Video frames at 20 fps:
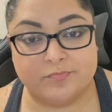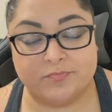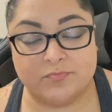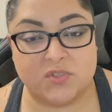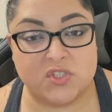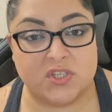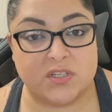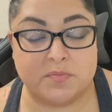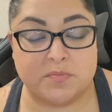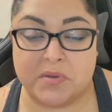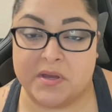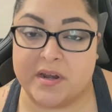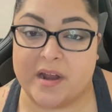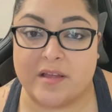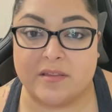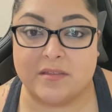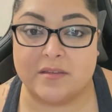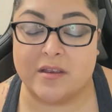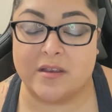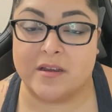just put
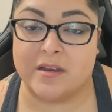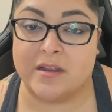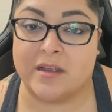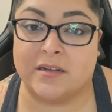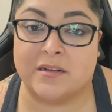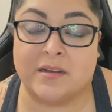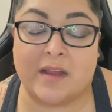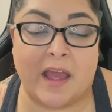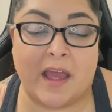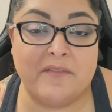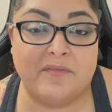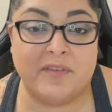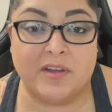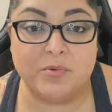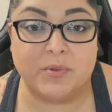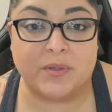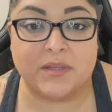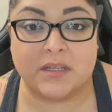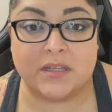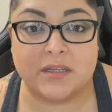out there and have fun
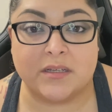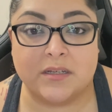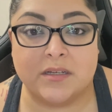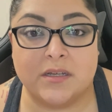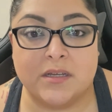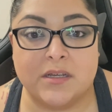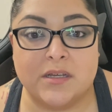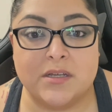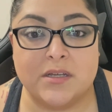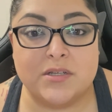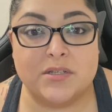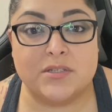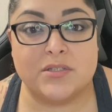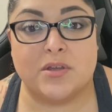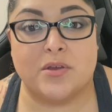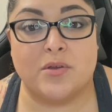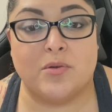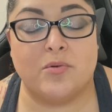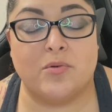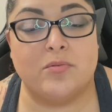with it.
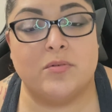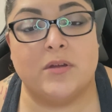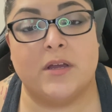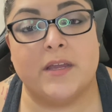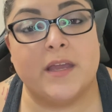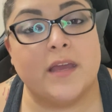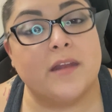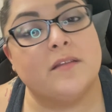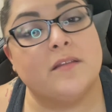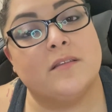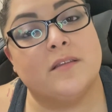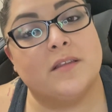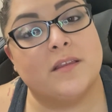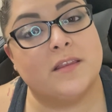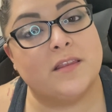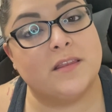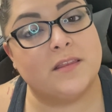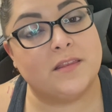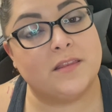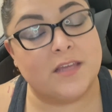So again,
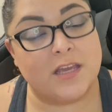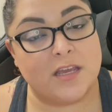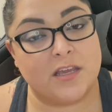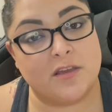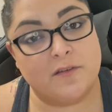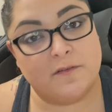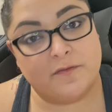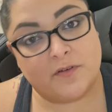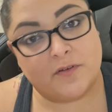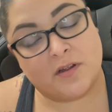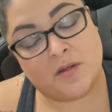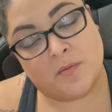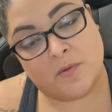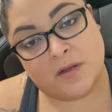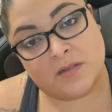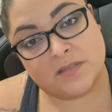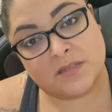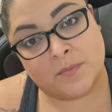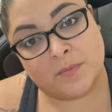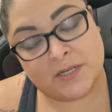thank you for coming
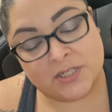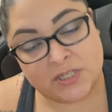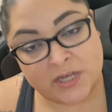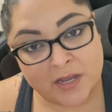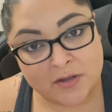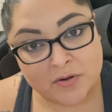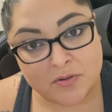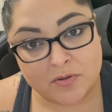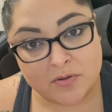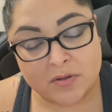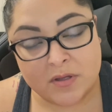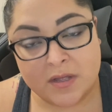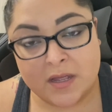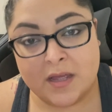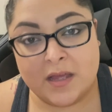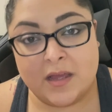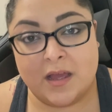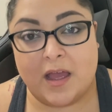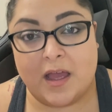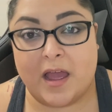onto my channel.
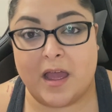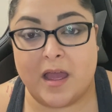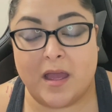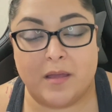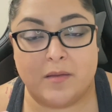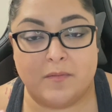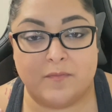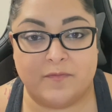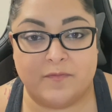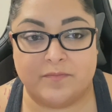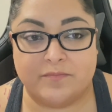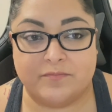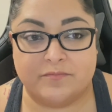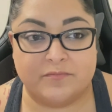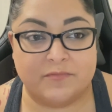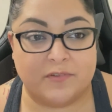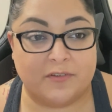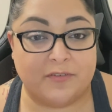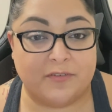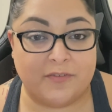I
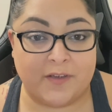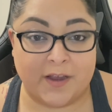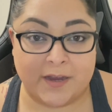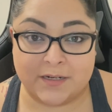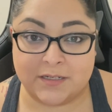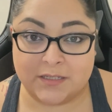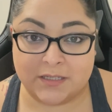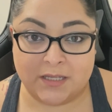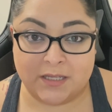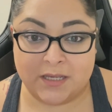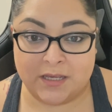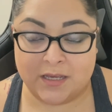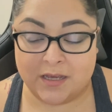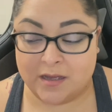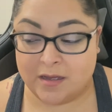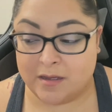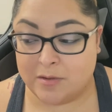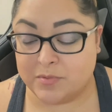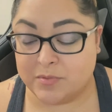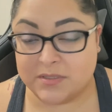finally
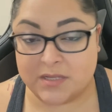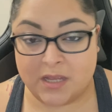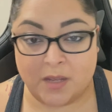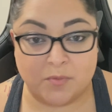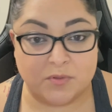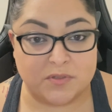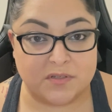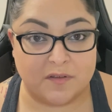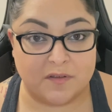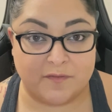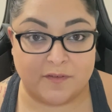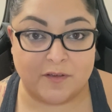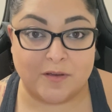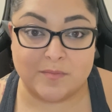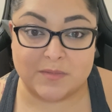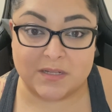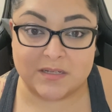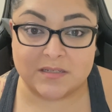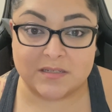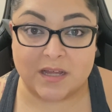was able to
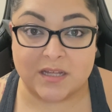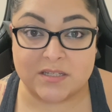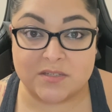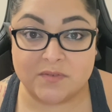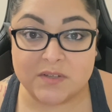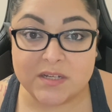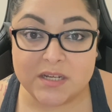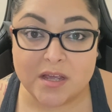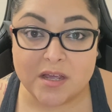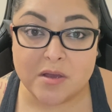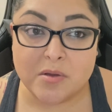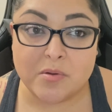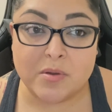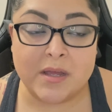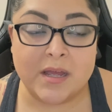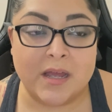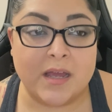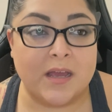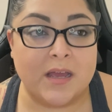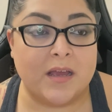film this last video.
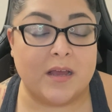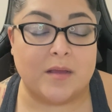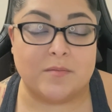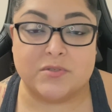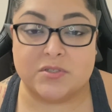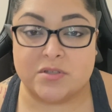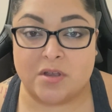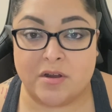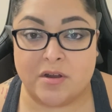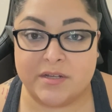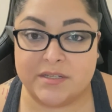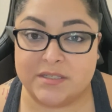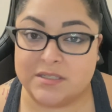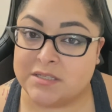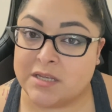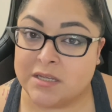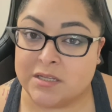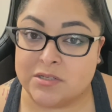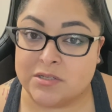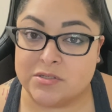I'm sorry it's
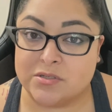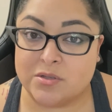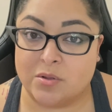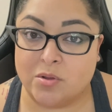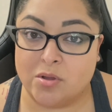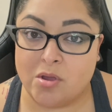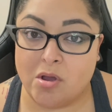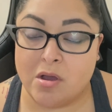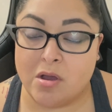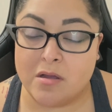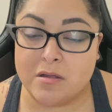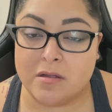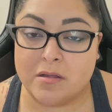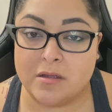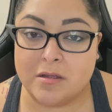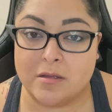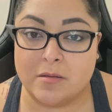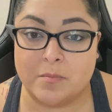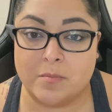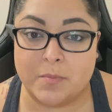taken so long,
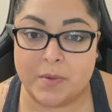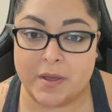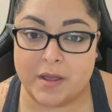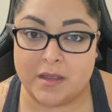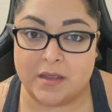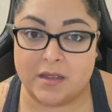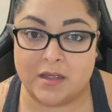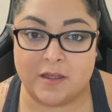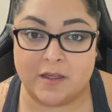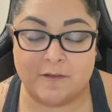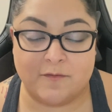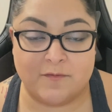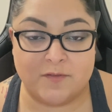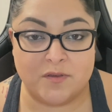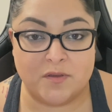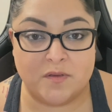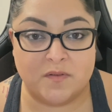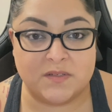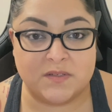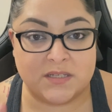but if
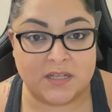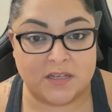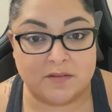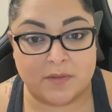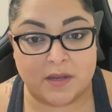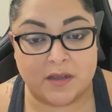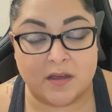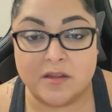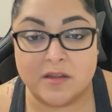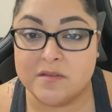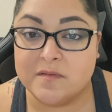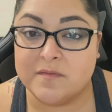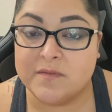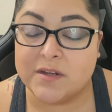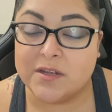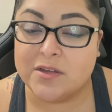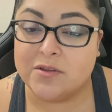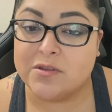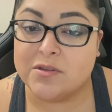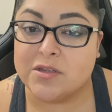you've seen my other
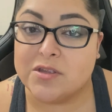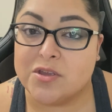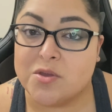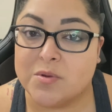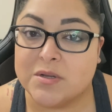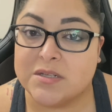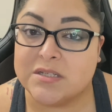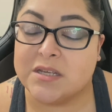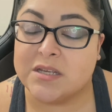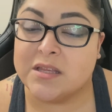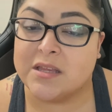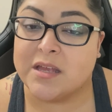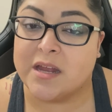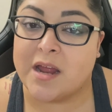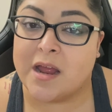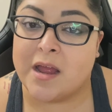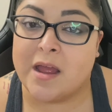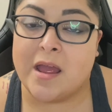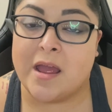video, then you would see that